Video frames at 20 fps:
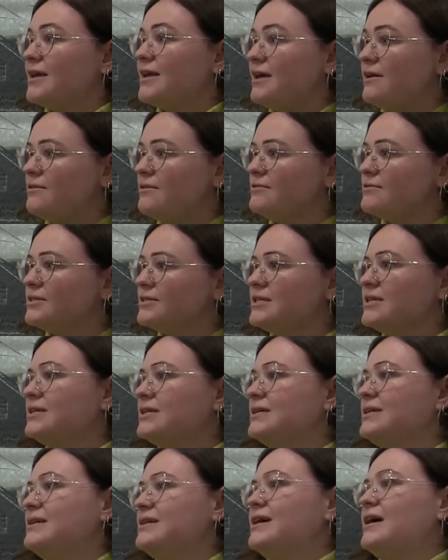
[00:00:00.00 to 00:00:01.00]
killed
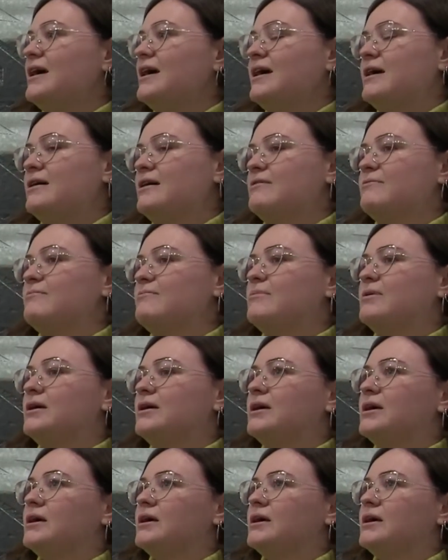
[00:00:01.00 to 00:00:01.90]
for